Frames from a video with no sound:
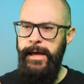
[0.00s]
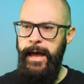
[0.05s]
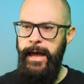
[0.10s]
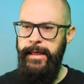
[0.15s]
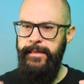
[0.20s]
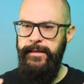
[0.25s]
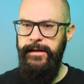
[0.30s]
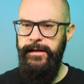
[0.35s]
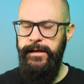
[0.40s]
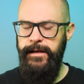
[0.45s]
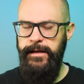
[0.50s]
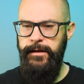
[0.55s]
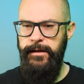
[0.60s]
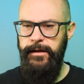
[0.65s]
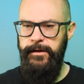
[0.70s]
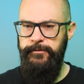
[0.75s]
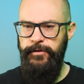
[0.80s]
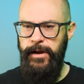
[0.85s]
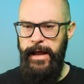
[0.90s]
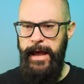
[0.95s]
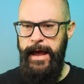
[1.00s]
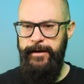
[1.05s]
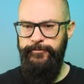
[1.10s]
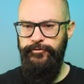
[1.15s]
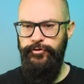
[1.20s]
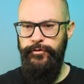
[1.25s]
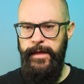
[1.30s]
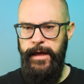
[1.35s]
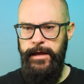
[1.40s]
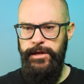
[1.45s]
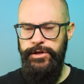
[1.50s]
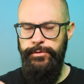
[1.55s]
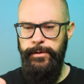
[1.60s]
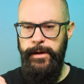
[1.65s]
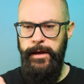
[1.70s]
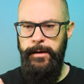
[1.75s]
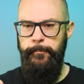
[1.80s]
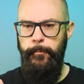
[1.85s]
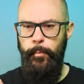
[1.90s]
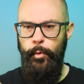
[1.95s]
And then even after that, you
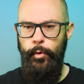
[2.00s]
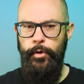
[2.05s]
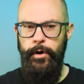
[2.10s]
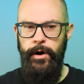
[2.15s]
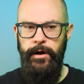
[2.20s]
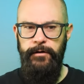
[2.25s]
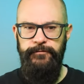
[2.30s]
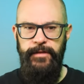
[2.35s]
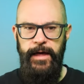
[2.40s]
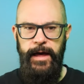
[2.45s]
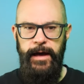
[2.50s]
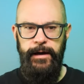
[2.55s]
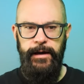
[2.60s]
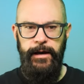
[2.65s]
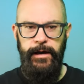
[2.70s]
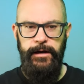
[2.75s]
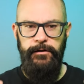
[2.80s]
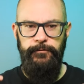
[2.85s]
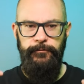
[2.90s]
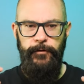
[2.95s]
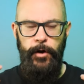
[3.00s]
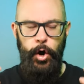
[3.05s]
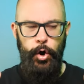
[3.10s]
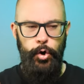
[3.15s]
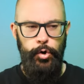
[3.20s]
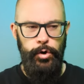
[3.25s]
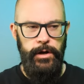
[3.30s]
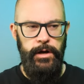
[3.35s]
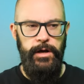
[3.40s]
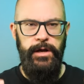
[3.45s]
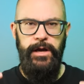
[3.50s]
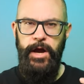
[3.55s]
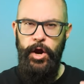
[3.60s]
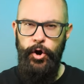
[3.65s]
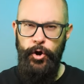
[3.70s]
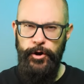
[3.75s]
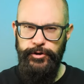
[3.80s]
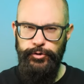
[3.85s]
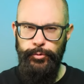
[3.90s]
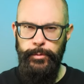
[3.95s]
get more of that kind of oak
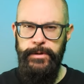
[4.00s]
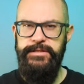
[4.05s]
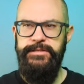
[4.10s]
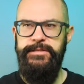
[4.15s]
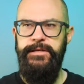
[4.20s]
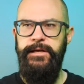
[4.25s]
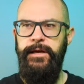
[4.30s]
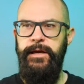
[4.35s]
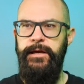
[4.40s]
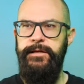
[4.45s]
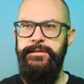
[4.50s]
characteristic.